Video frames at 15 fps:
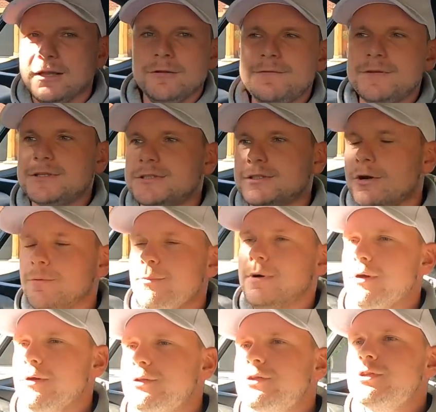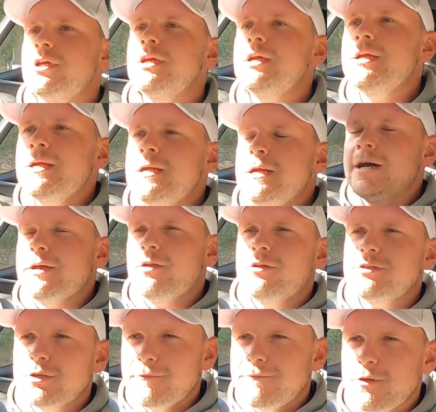I love it so much, and
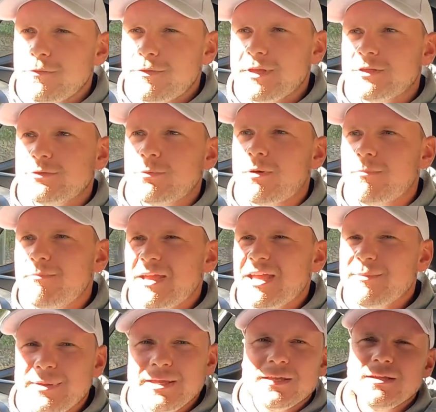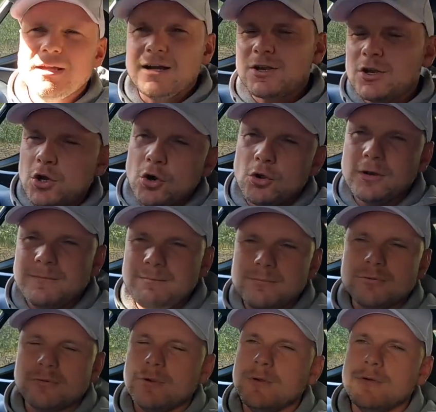also a few things what maybe could
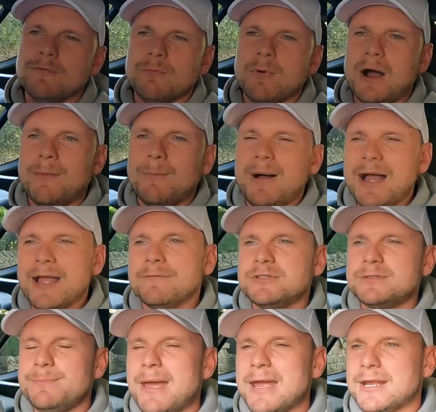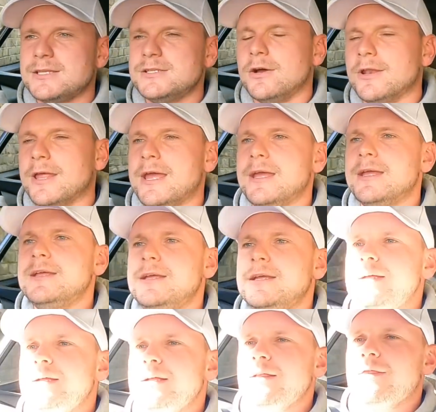improve, what I might have spec'd on it
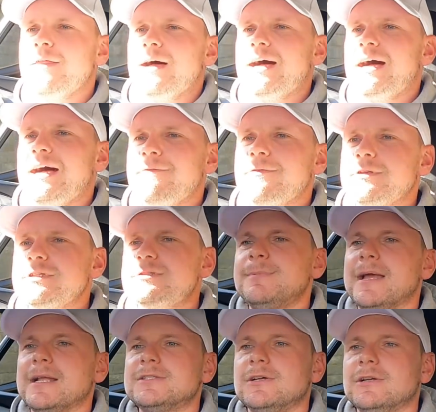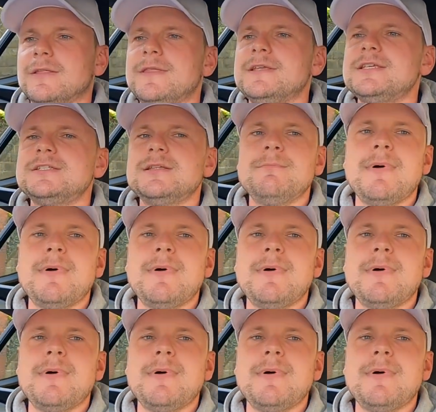that I haven't spec'd on it. This is the